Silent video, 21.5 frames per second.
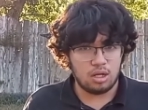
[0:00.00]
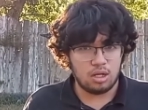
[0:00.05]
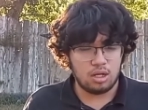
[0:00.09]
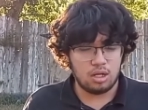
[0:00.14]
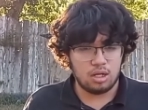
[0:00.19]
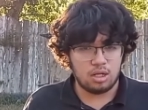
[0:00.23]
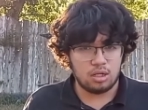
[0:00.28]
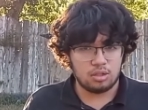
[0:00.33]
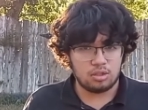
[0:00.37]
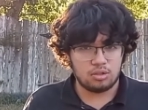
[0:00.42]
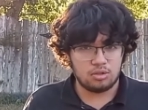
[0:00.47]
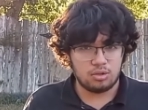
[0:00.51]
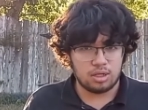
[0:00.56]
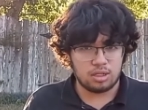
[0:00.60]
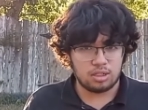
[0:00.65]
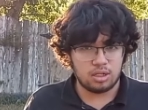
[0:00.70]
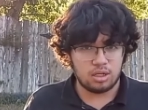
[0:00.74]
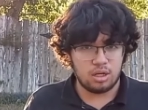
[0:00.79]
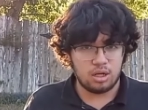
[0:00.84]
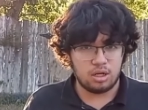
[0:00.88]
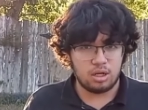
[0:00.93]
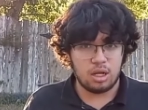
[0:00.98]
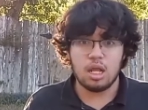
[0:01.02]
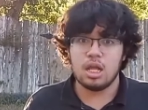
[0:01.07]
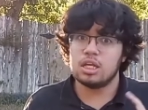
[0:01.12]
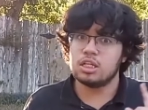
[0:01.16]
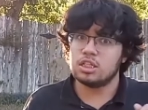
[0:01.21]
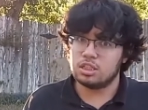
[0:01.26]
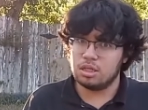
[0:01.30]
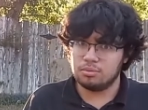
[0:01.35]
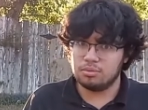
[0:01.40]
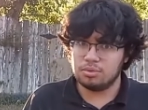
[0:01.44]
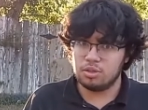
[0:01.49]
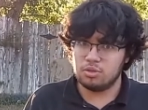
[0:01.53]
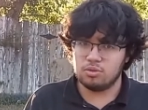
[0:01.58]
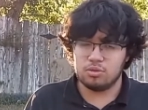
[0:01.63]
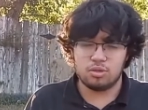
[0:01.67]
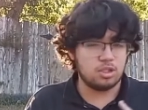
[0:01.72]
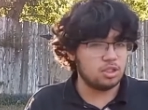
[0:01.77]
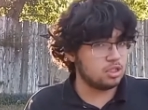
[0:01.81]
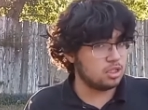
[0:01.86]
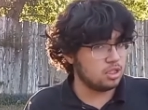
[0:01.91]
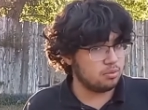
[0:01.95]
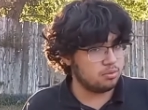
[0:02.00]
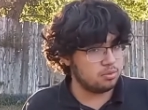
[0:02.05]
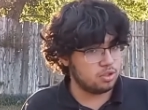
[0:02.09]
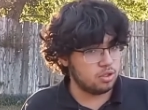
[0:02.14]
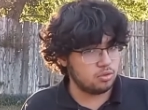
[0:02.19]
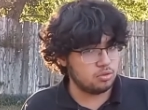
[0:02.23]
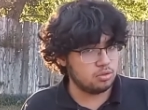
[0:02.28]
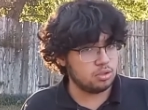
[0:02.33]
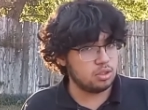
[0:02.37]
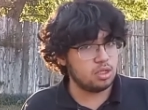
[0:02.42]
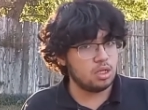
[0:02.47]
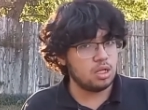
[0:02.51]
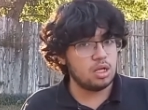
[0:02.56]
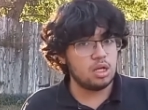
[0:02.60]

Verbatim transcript: a uh, tarantula hawk. Some do, some don't.